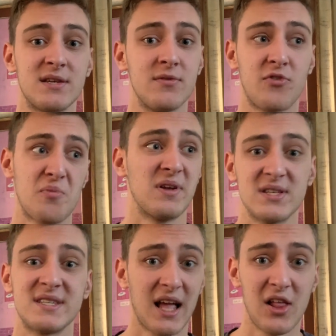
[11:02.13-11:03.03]
for me
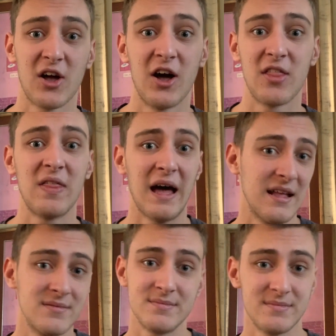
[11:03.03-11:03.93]
to tell her
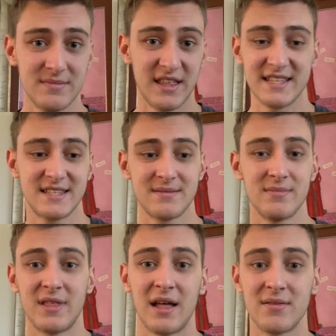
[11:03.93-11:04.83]
that this
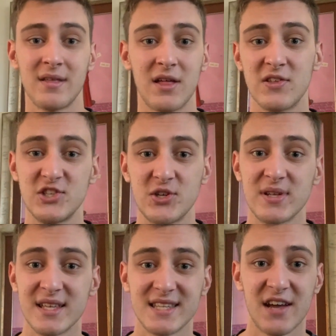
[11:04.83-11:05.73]

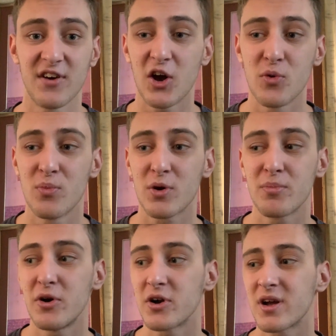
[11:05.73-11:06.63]
student doesn't have a homework
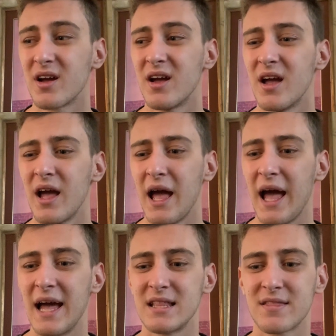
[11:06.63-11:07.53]
book,
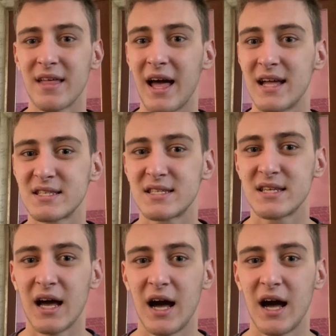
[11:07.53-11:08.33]
and that